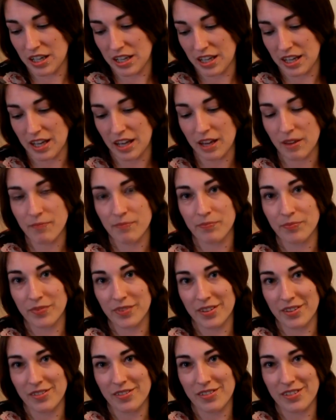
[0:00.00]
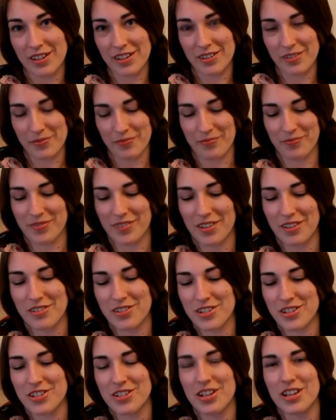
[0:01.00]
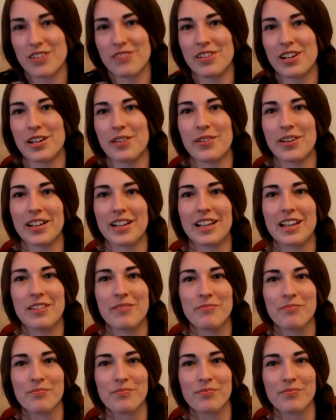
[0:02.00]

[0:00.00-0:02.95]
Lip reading: here. I'll just show you really quickly.